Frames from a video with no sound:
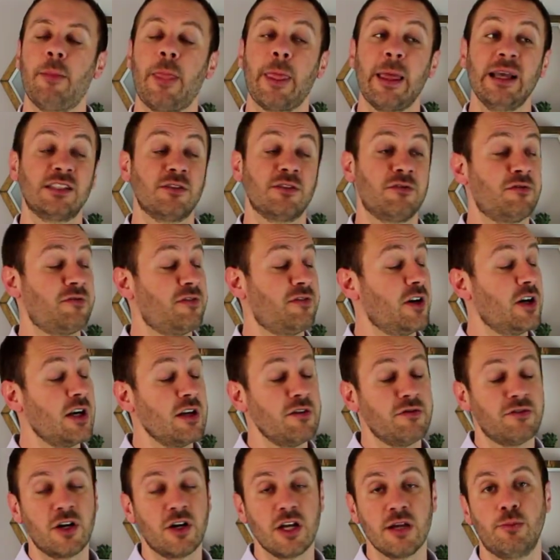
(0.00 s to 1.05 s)
It's a
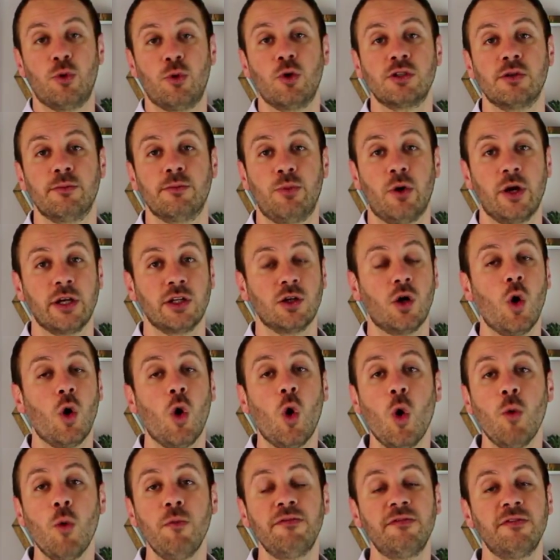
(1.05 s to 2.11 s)
very, very important point.
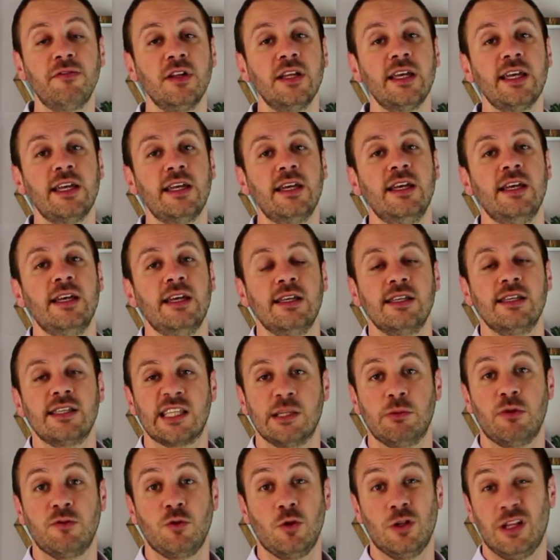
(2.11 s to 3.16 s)
Hopefully
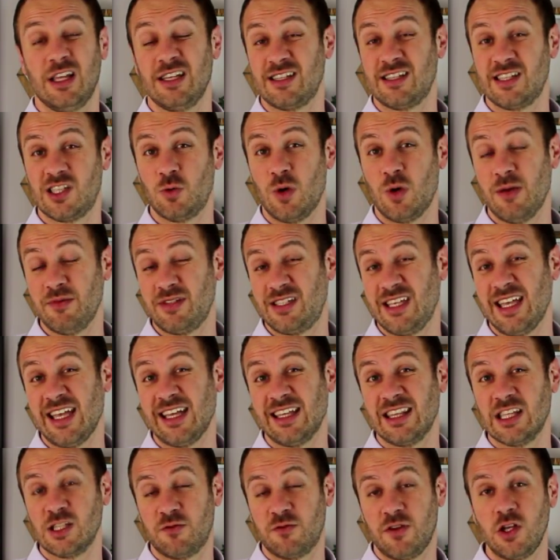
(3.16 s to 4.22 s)
some of you listen to what I'm saying
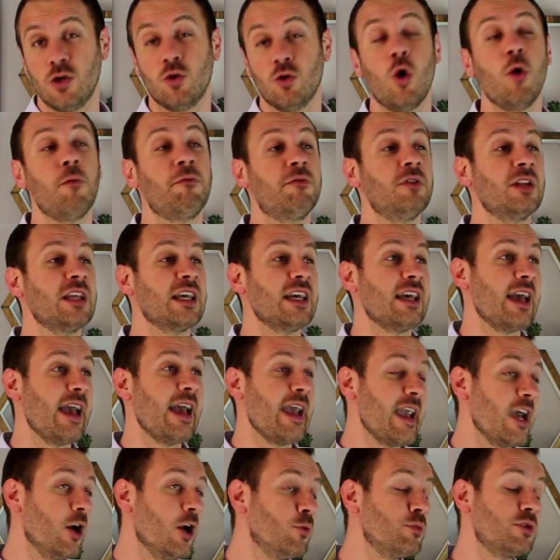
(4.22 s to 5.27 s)
in this video. Hopefully it
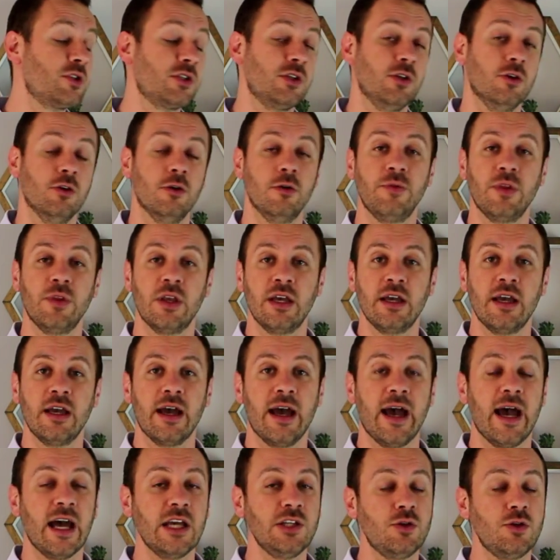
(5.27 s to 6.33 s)
helps you
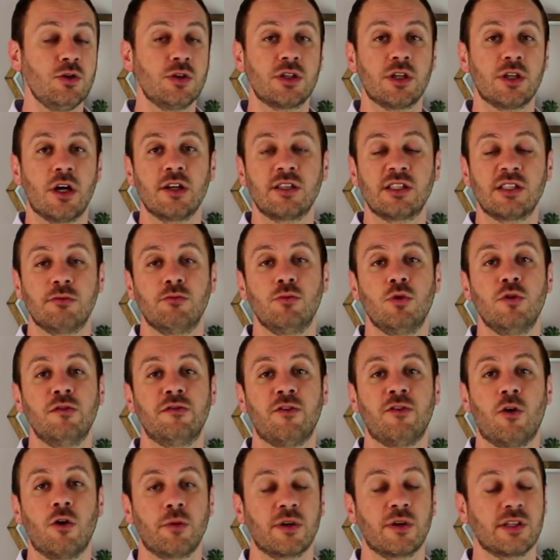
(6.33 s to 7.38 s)
as you start to move
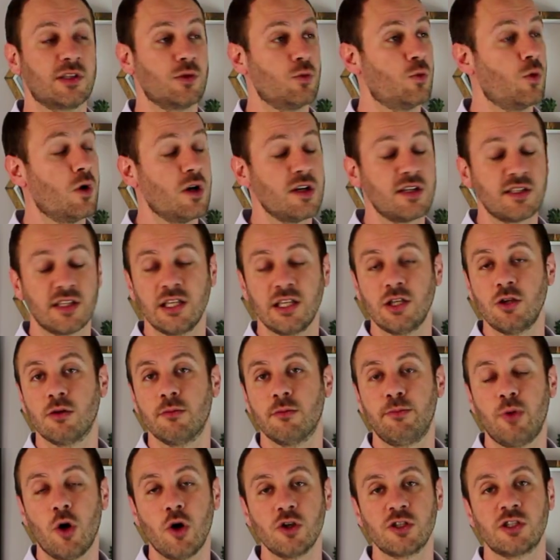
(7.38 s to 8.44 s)
forward, because the worst thing you
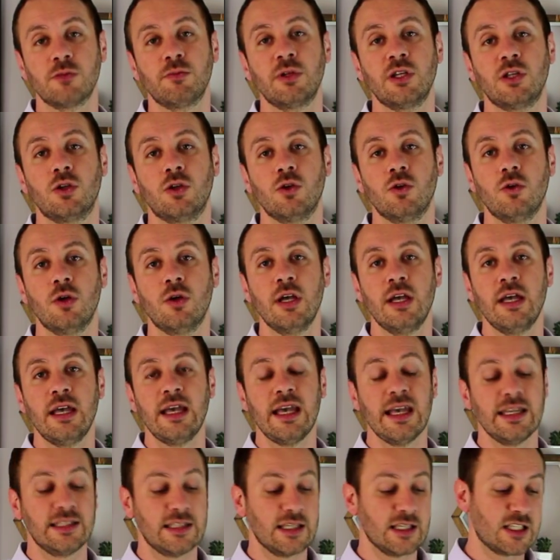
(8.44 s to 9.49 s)
can possibly do
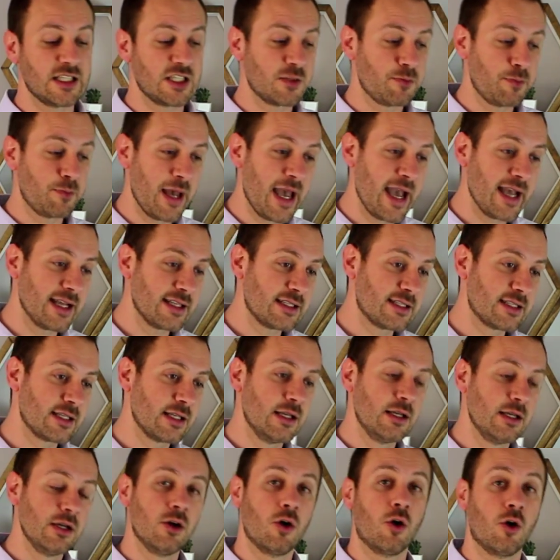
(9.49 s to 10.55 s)
is expect
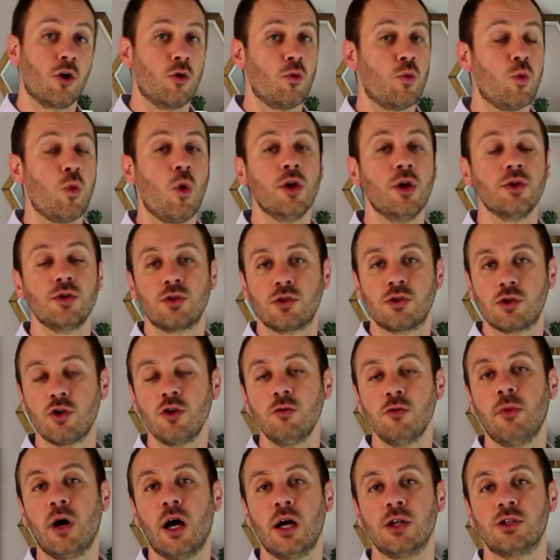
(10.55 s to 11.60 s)
or want
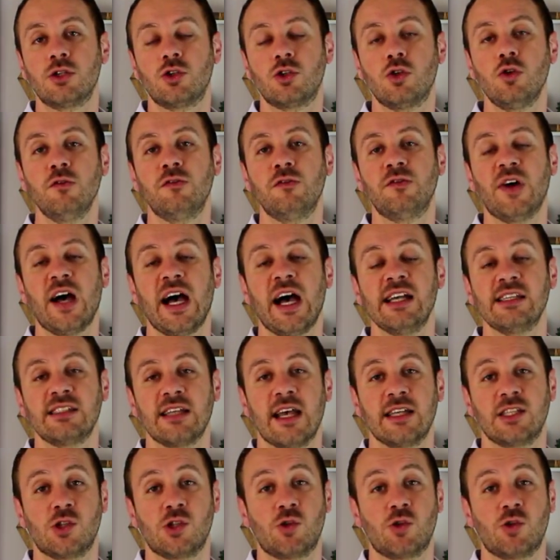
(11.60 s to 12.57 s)
too much too fast as a